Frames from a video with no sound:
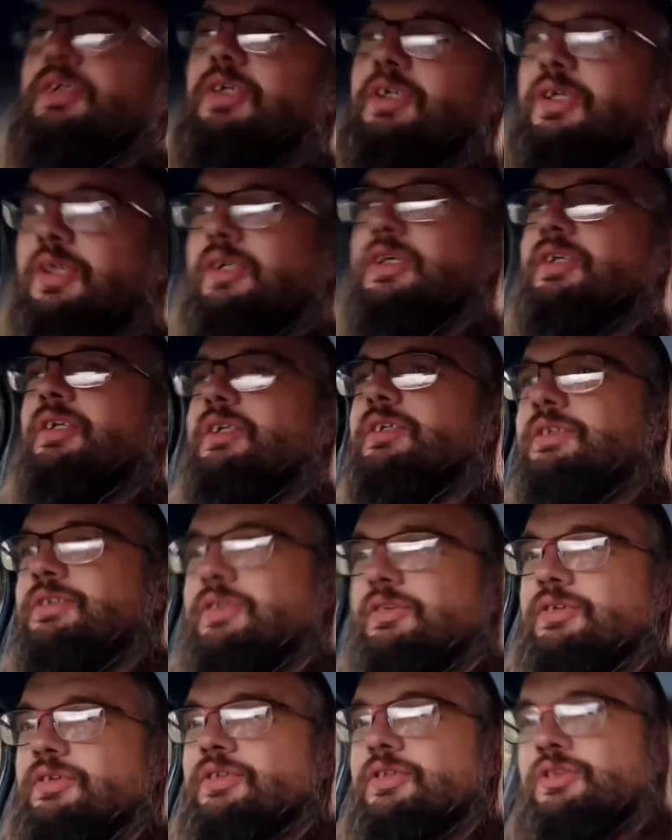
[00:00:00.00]
There
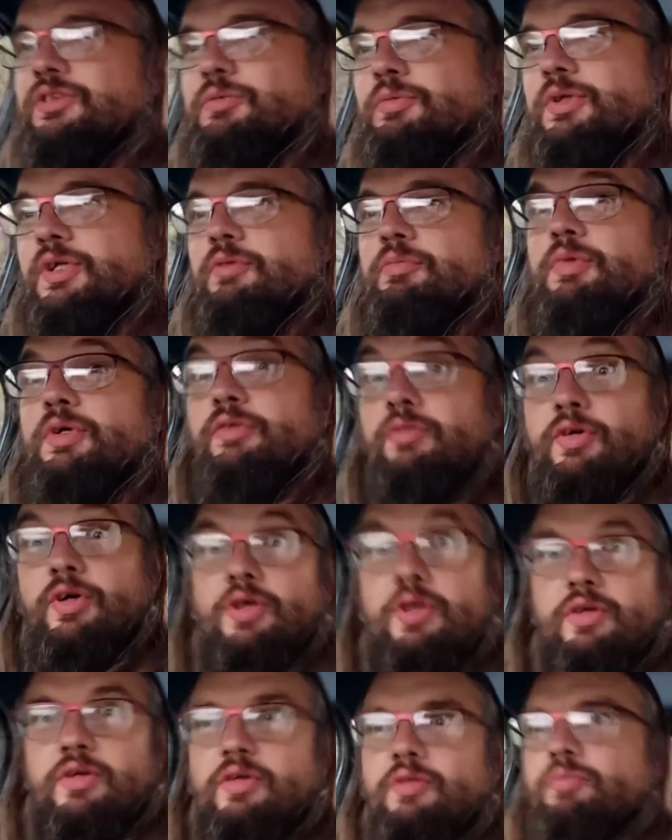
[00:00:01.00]
still needs to be a bit of
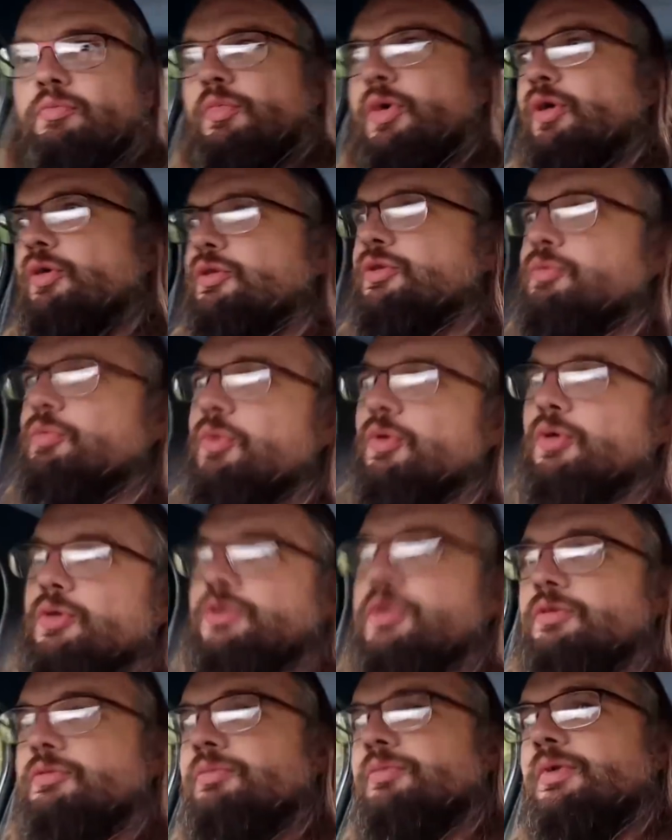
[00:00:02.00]
a
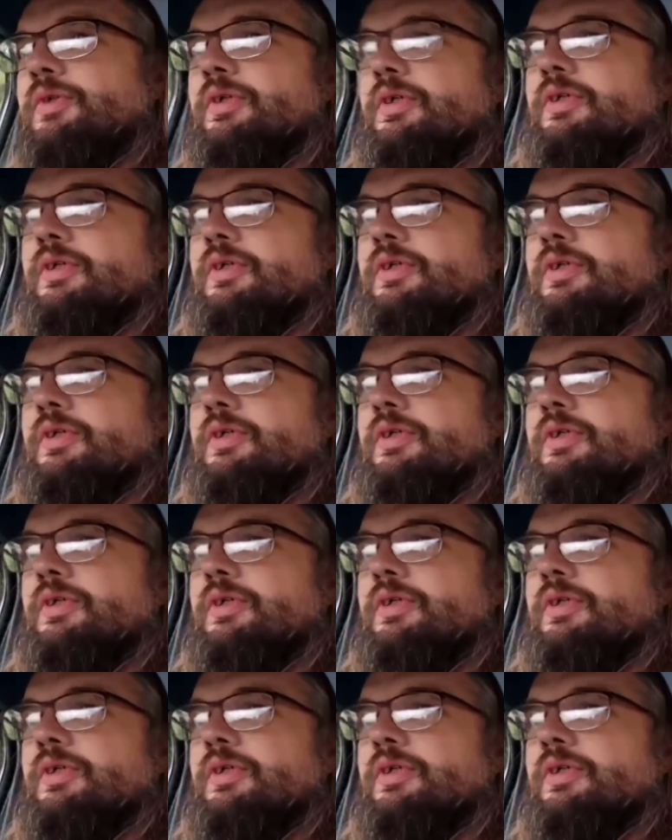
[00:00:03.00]
post-mortem.